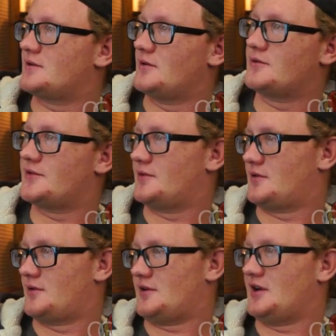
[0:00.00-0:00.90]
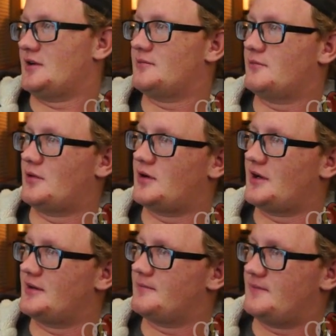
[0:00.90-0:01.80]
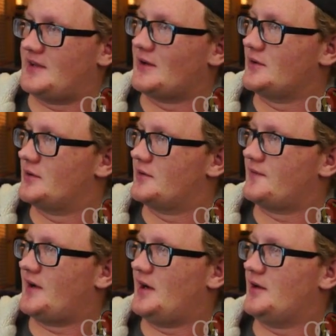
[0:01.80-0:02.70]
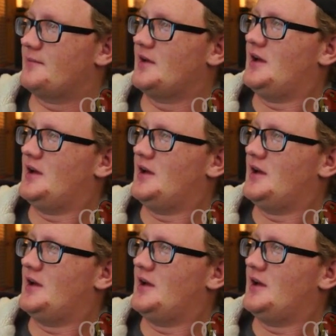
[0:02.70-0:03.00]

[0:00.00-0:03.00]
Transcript: Go to our, where I downloaded the file.